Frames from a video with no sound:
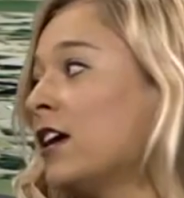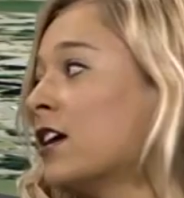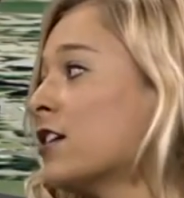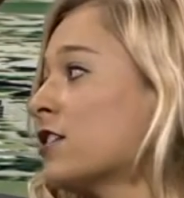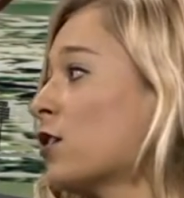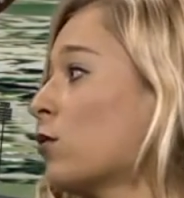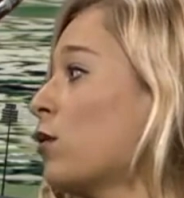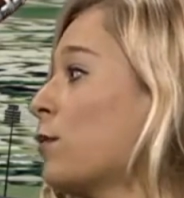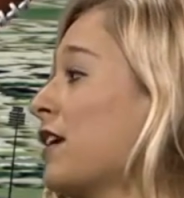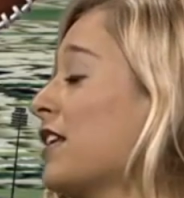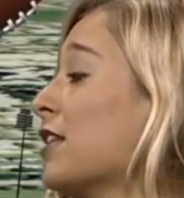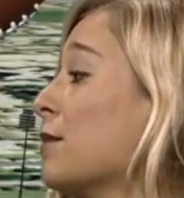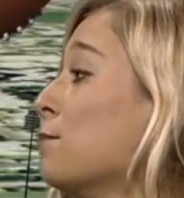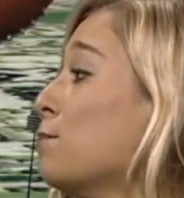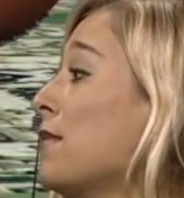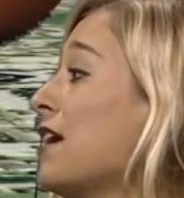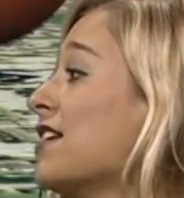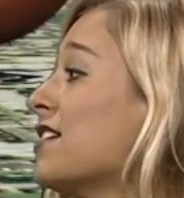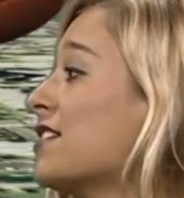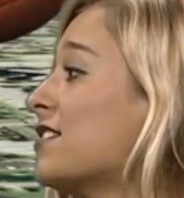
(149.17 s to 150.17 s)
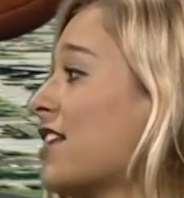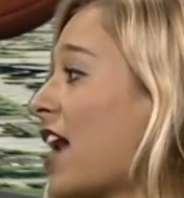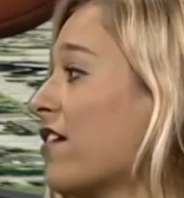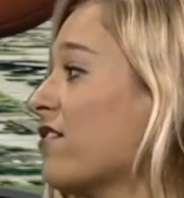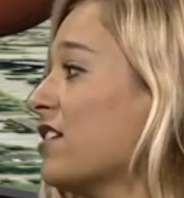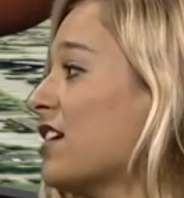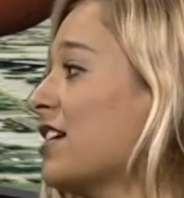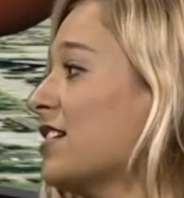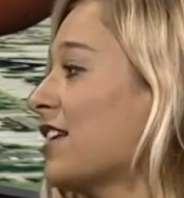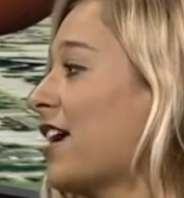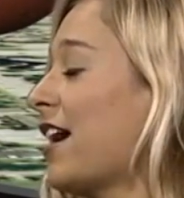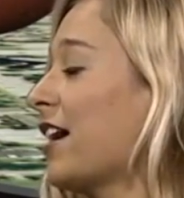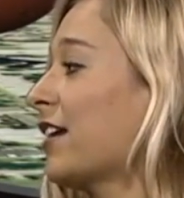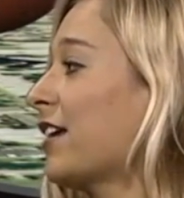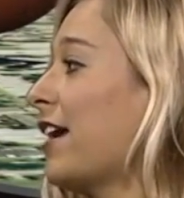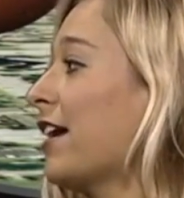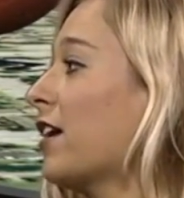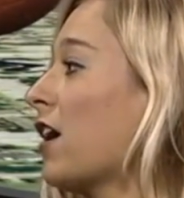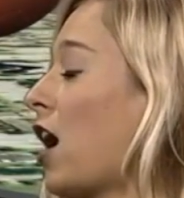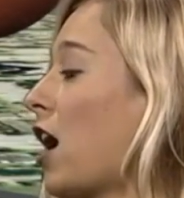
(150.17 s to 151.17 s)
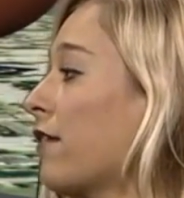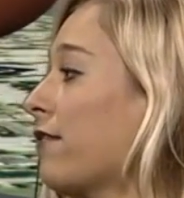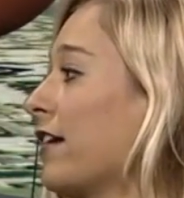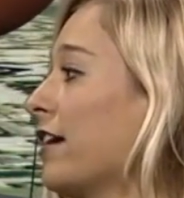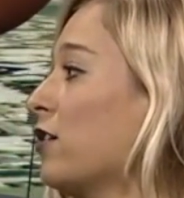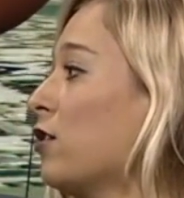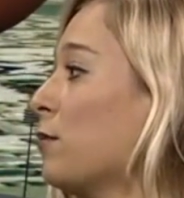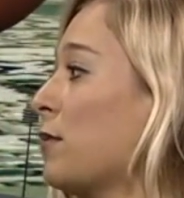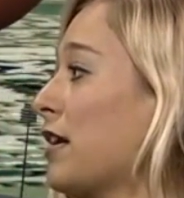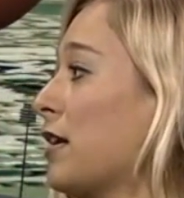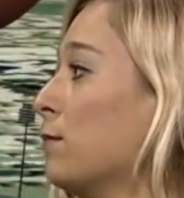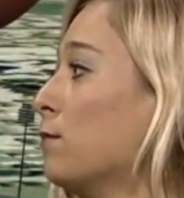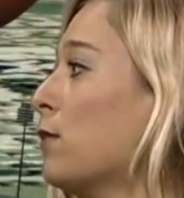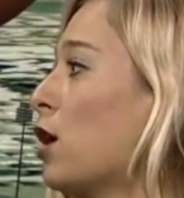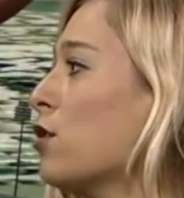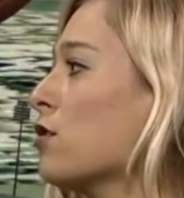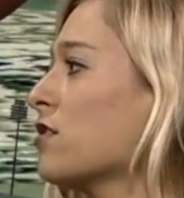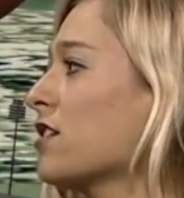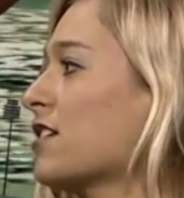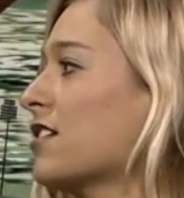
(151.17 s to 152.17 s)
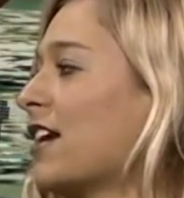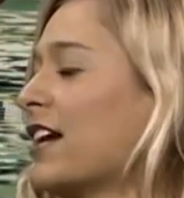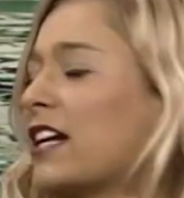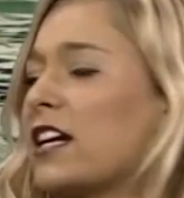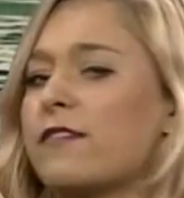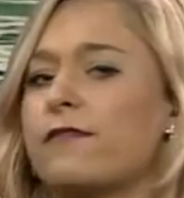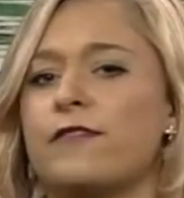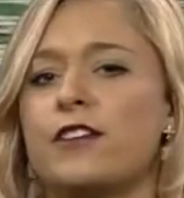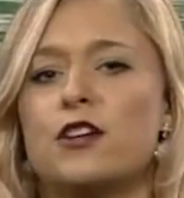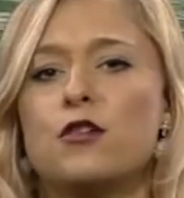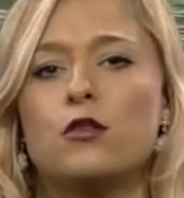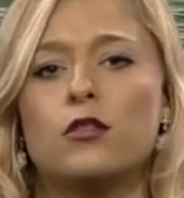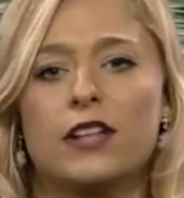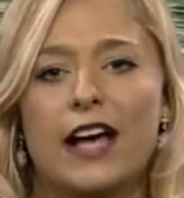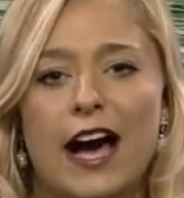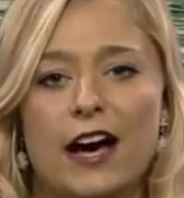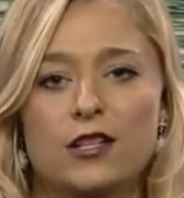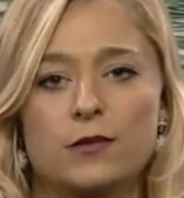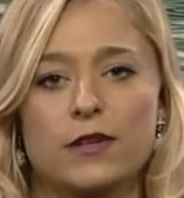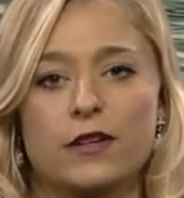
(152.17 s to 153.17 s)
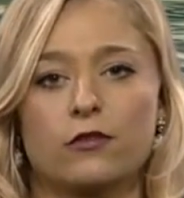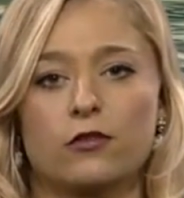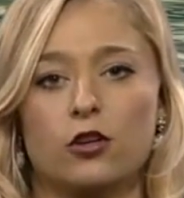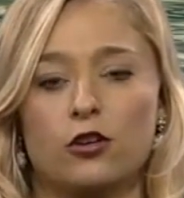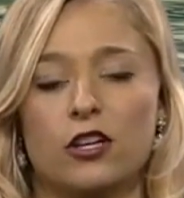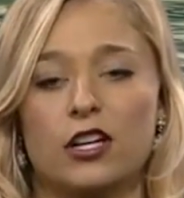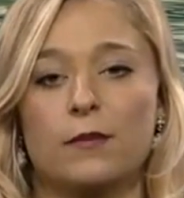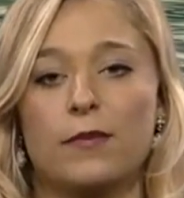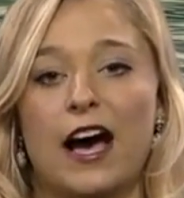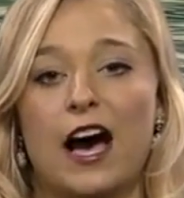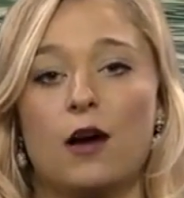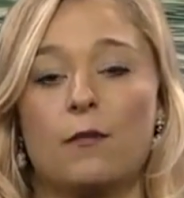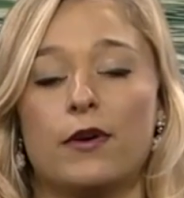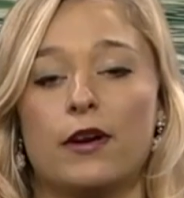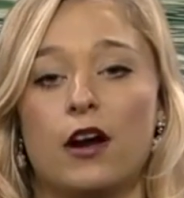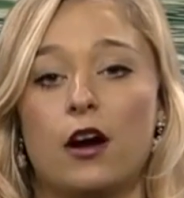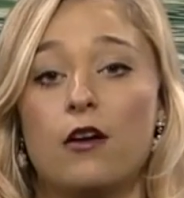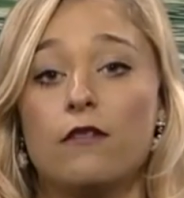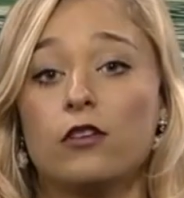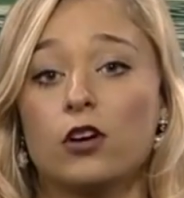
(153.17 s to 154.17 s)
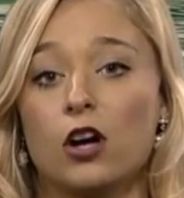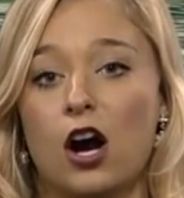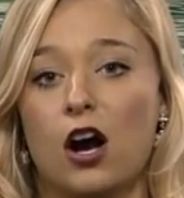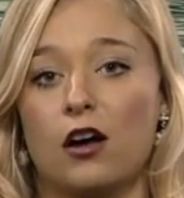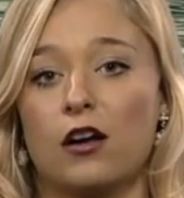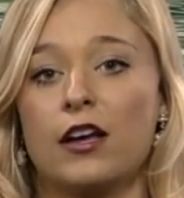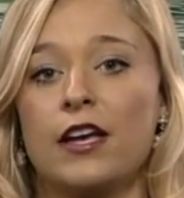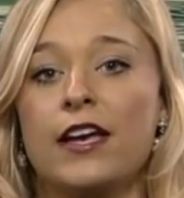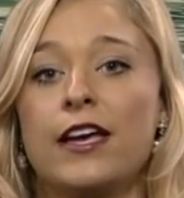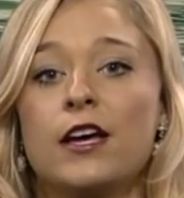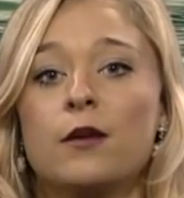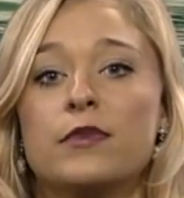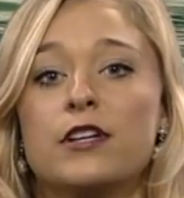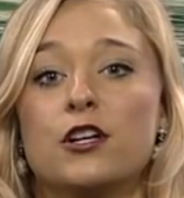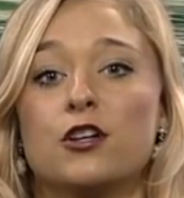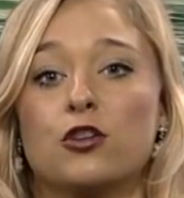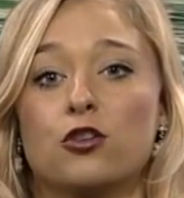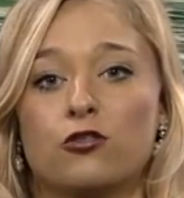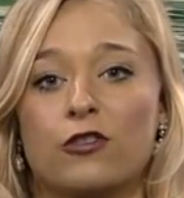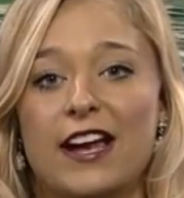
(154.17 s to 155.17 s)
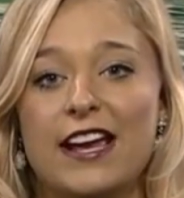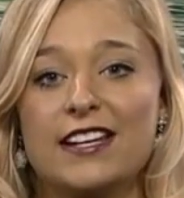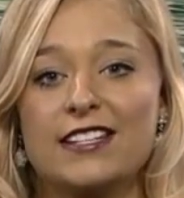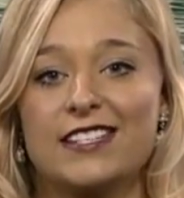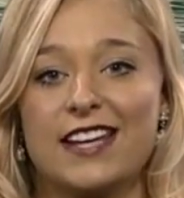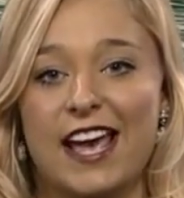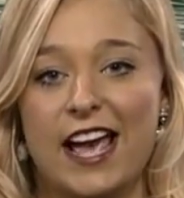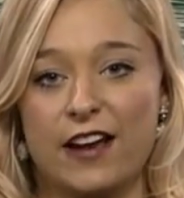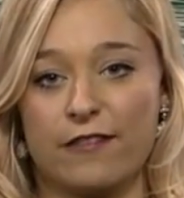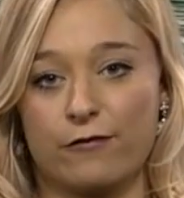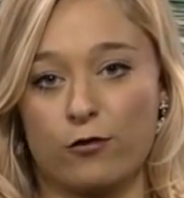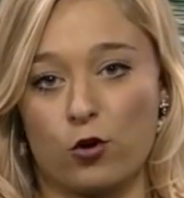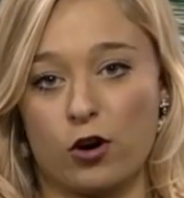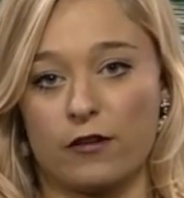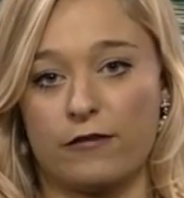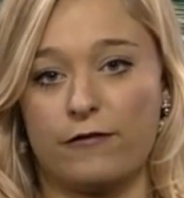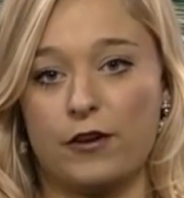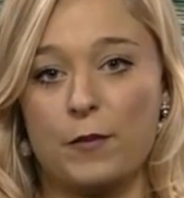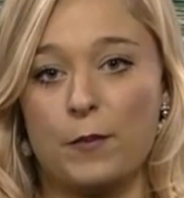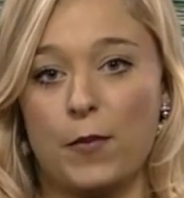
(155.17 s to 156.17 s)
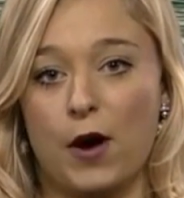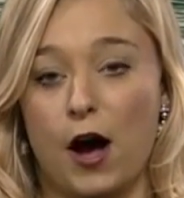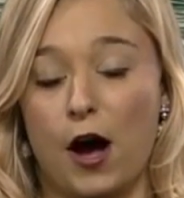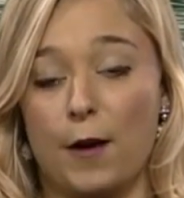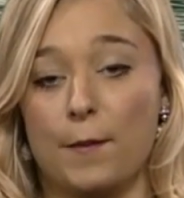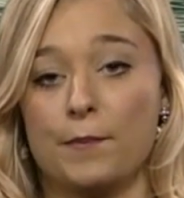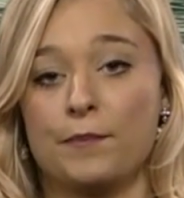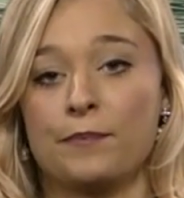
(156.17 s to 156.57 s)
So we'll be in the mid-70s at kickoff, and it will be mostly sunny. A few clouds will be rolling about, but overall, it'll be a great day for football.